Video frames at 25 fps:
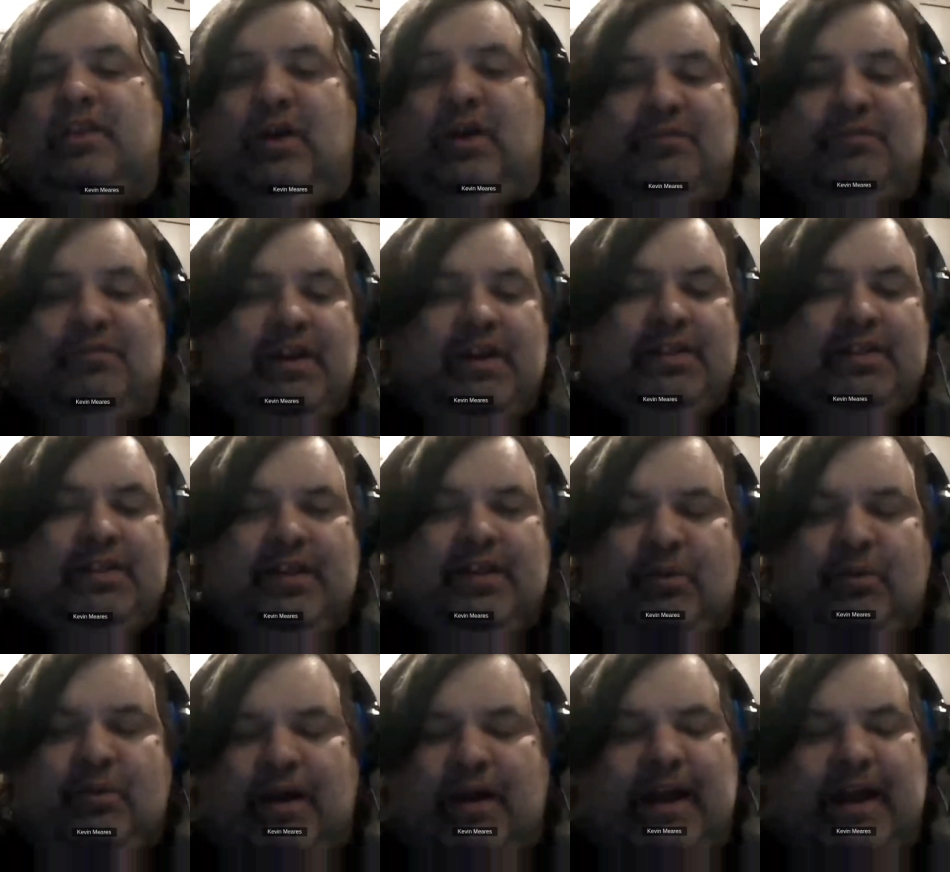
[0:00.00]
Do you have
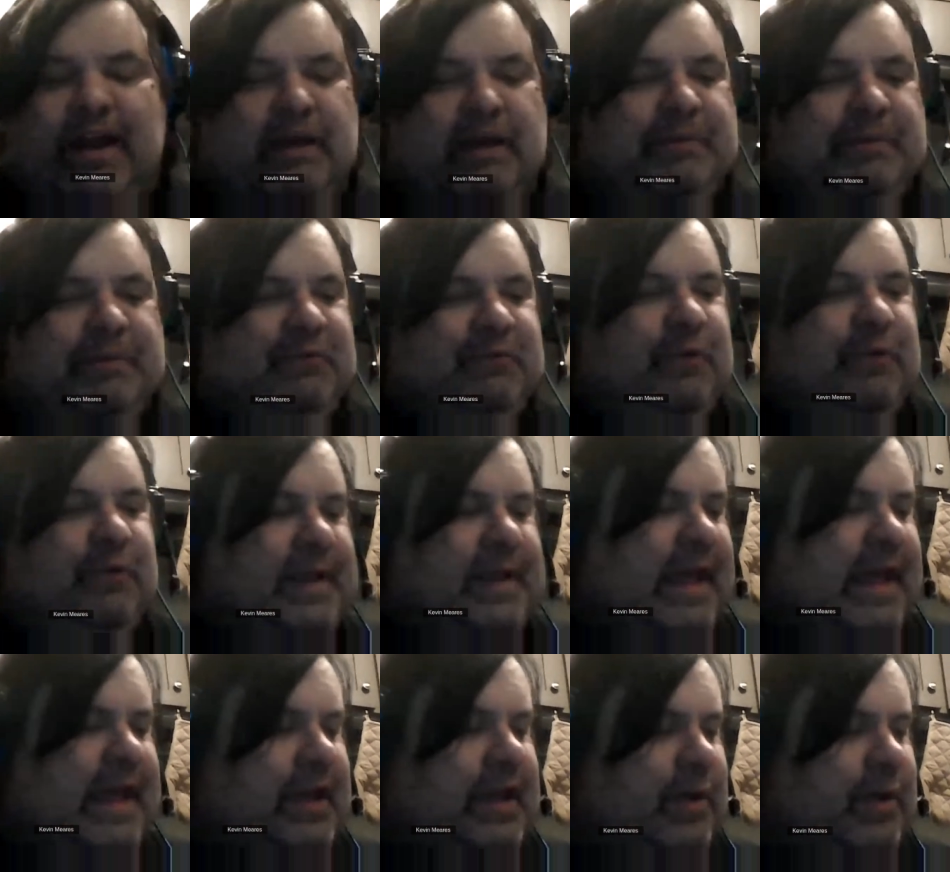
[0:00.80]
anything you want to add before
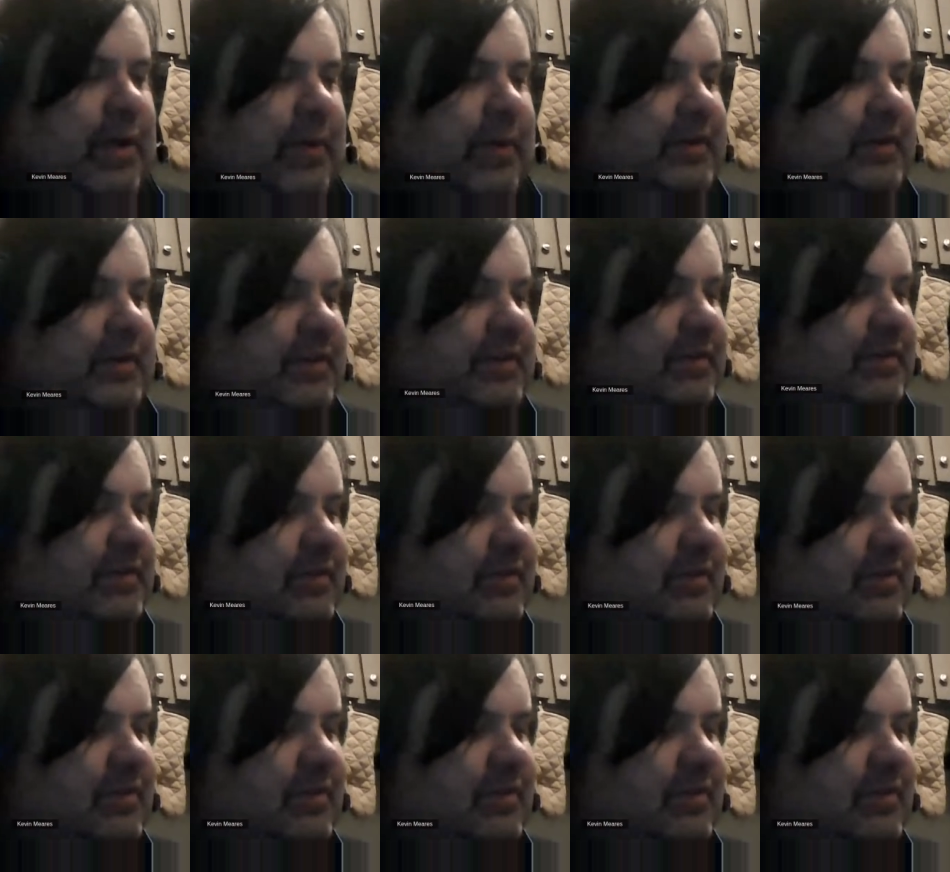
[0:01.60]
we get going?